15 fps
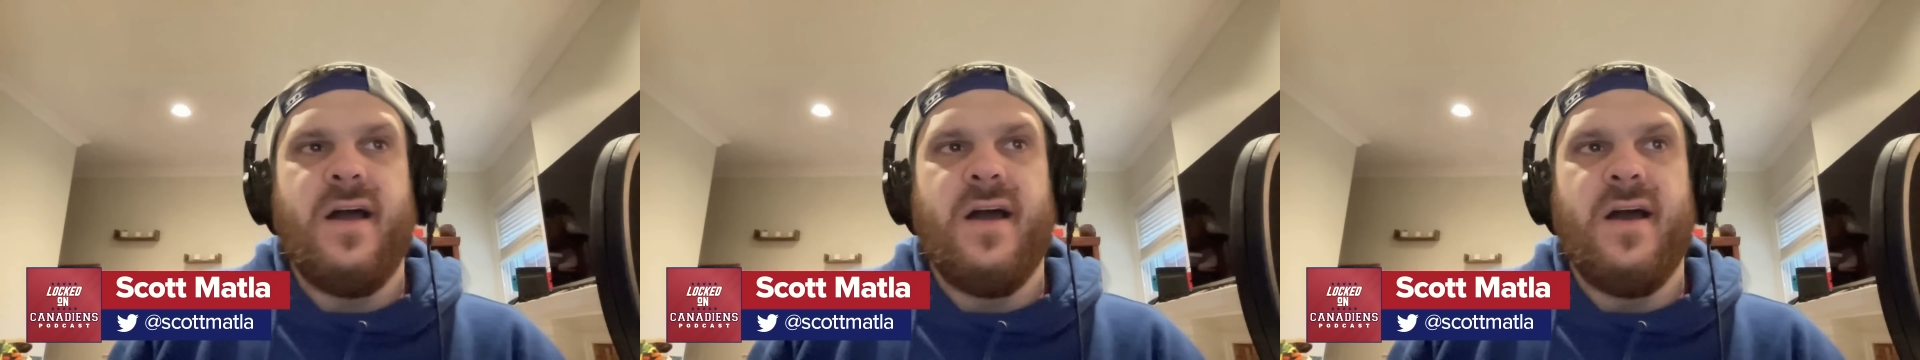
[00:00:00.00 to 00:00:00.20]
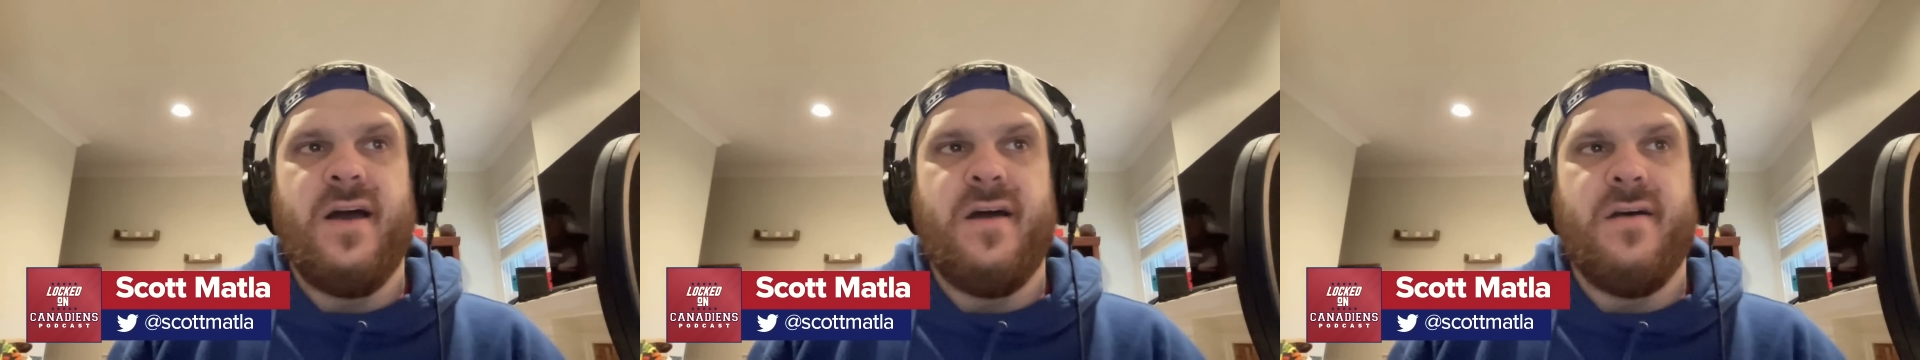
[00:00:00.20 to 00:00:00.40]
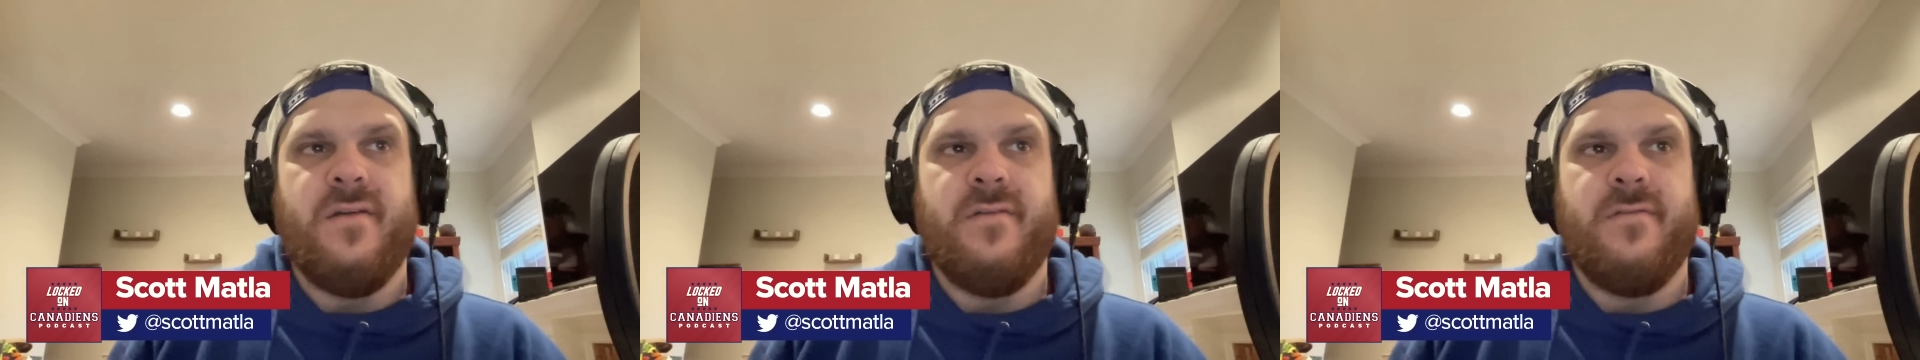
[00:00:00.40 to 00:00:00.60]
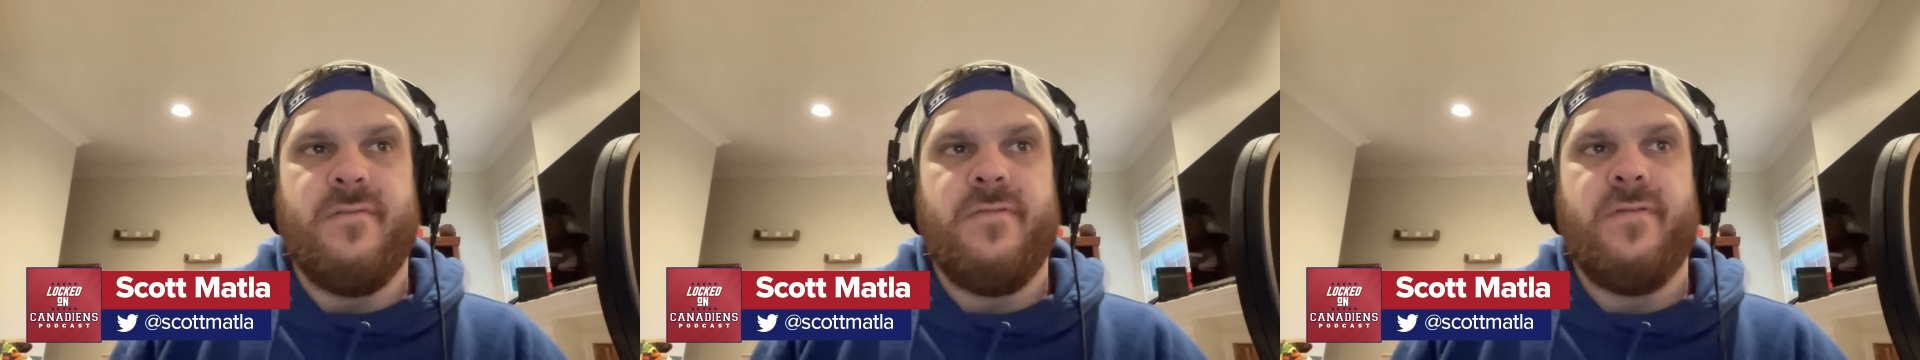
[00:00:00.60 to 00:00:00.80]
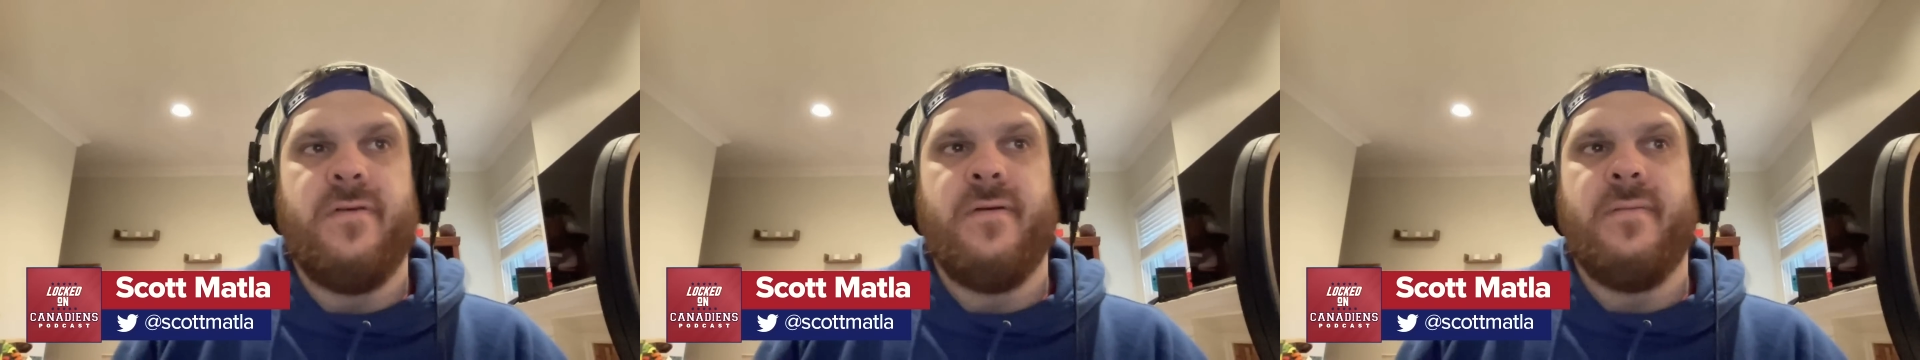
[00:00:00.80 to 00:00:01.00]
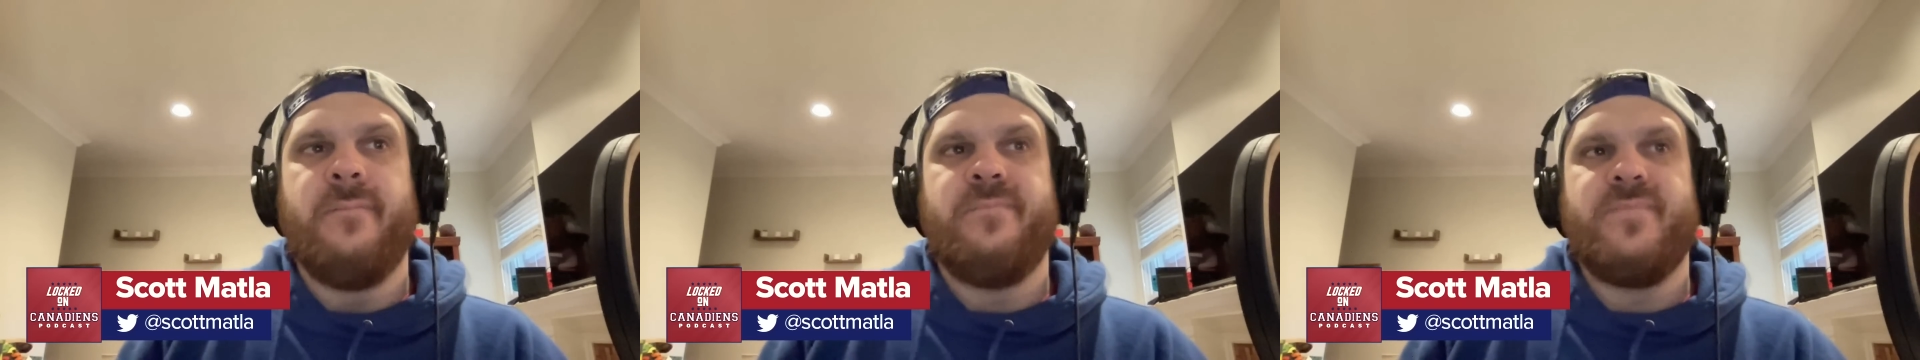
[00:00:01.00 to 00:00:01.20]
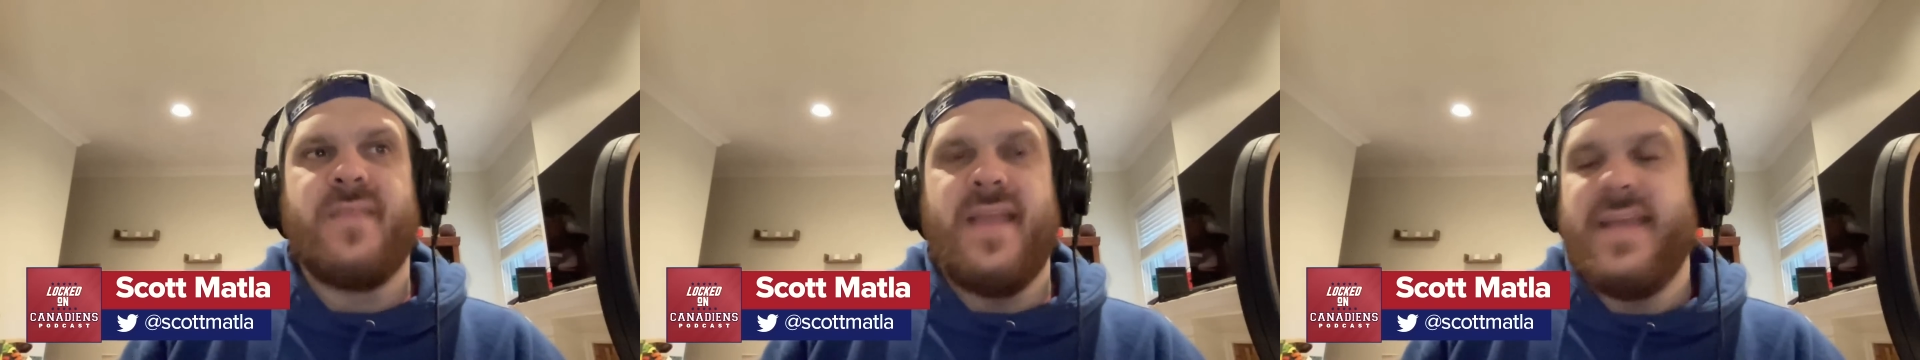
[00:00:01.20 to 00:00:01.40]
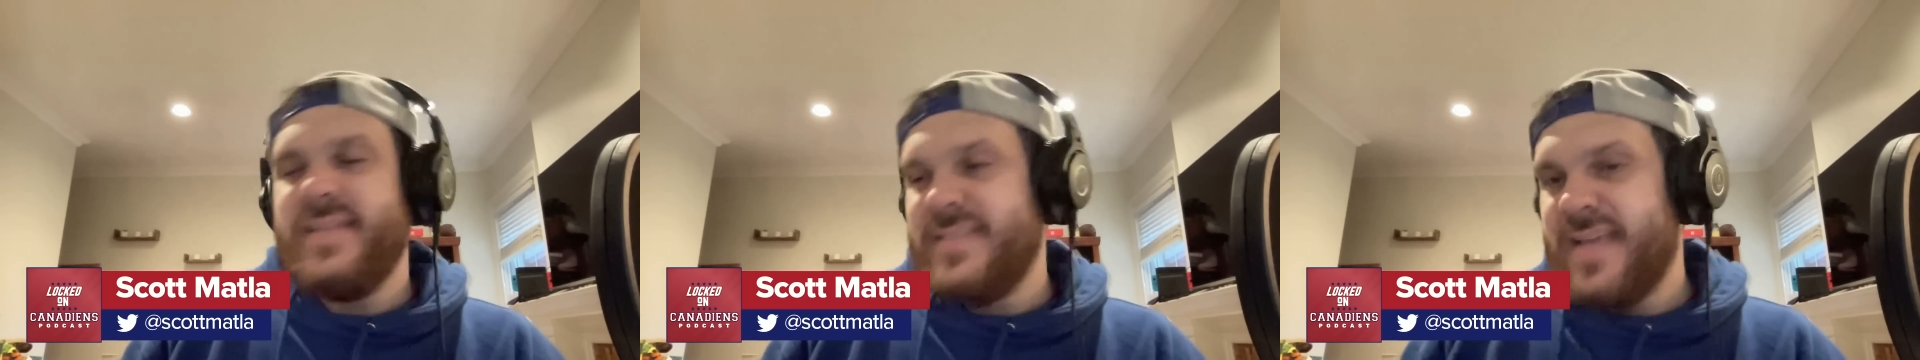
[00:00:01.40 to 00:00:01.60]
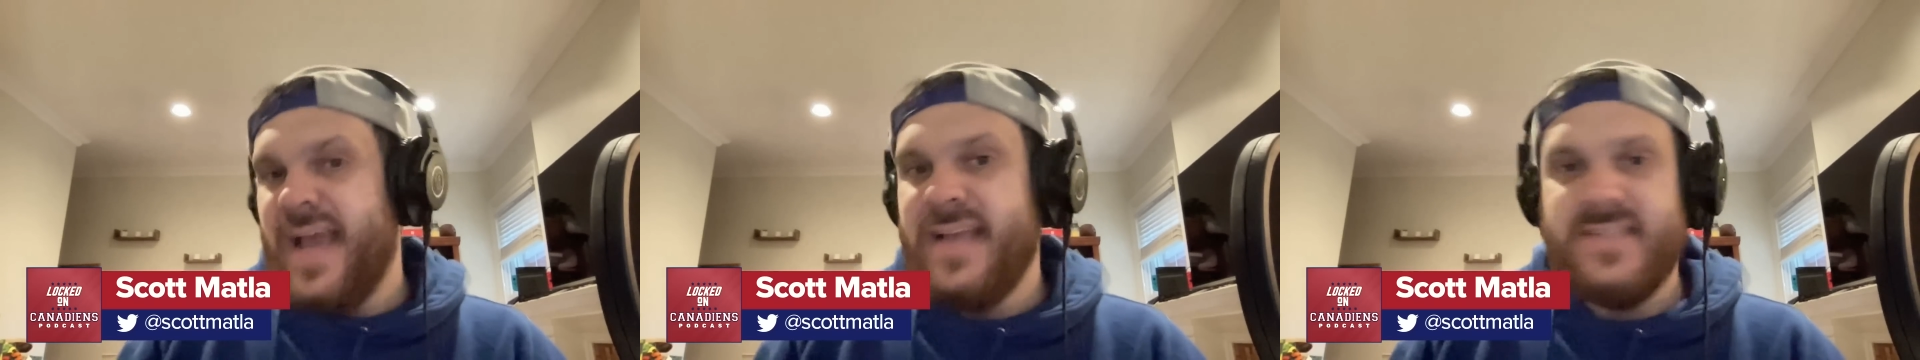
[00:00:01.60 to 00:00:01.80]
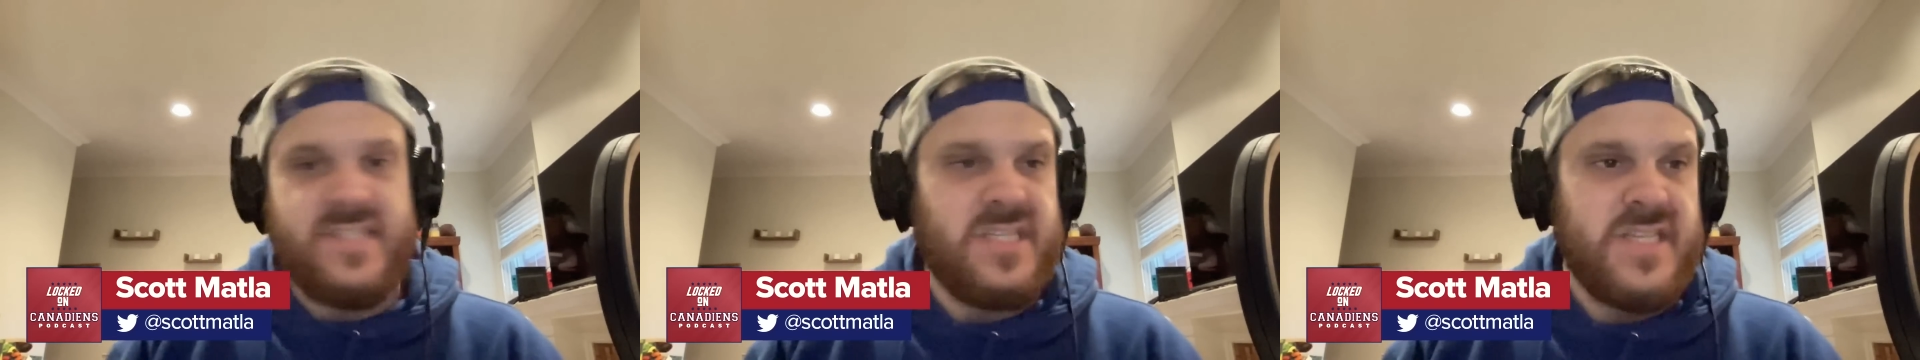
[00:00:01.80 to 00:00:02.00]
of
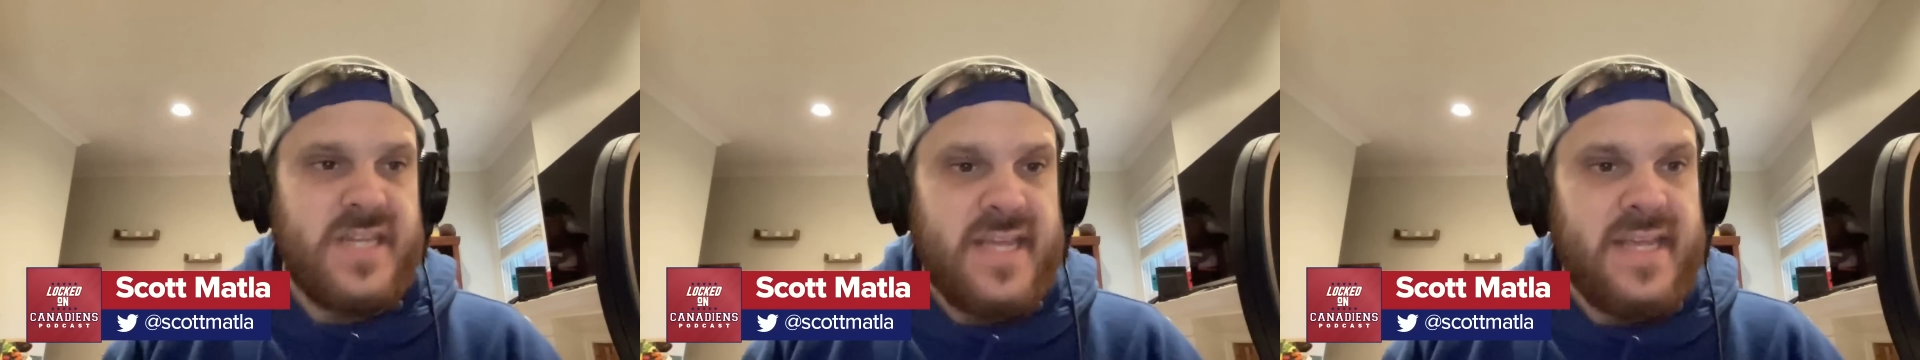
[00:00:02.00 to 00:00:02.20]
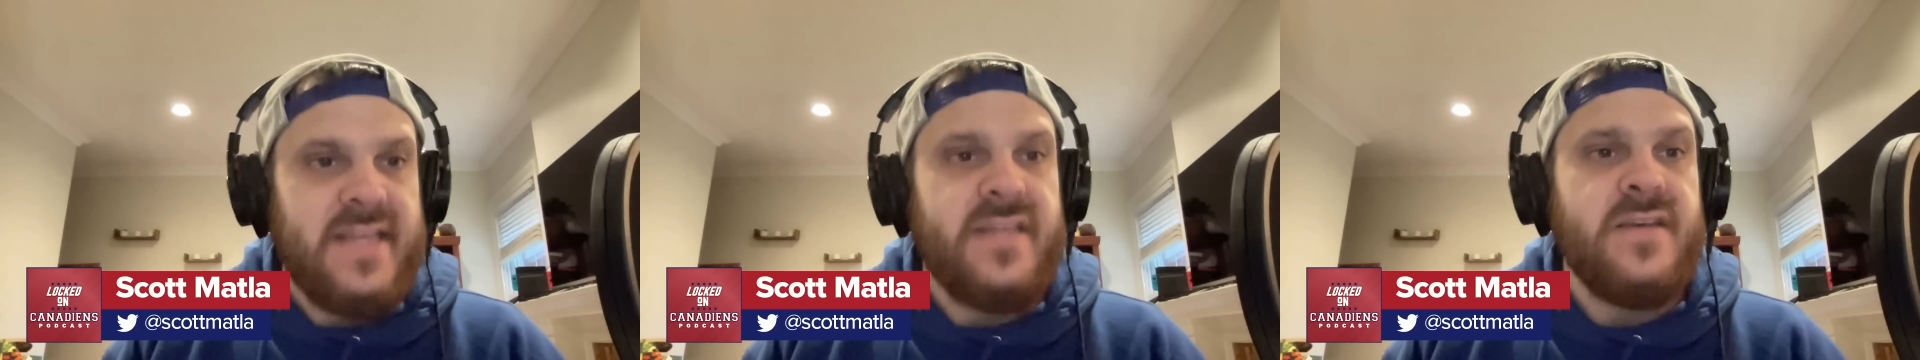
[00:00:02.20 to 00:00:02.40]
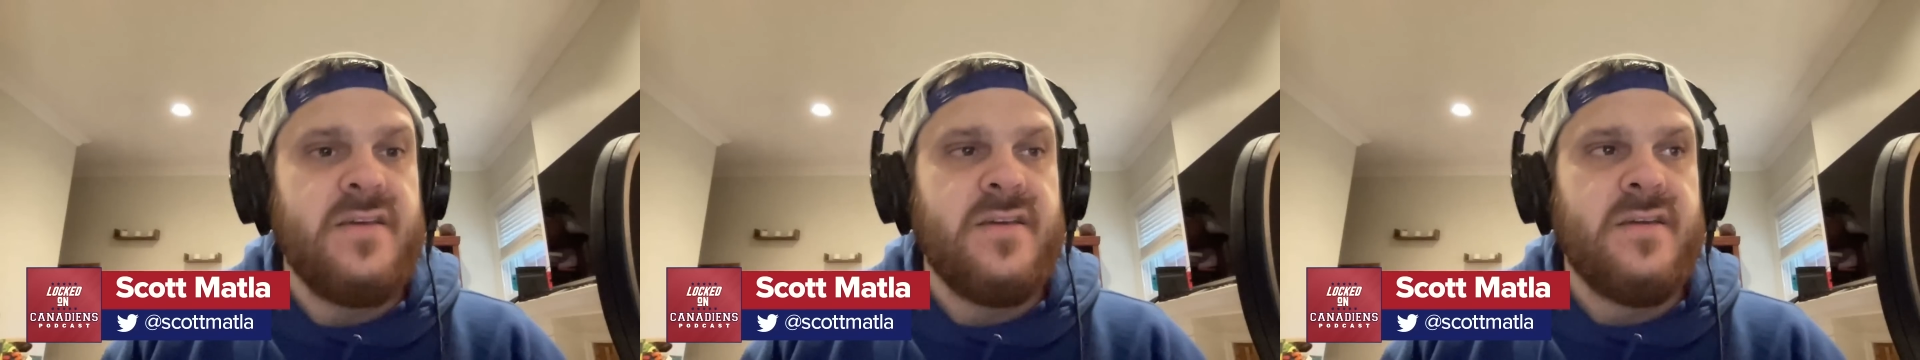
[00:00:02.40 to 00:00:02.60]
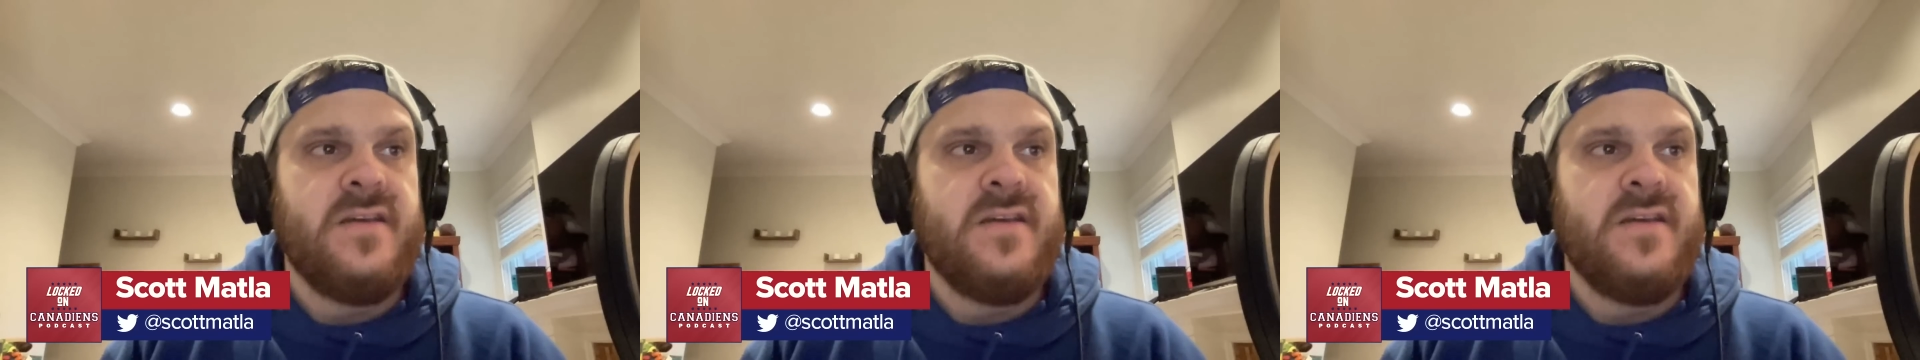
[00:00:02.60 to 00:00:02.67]
intense need.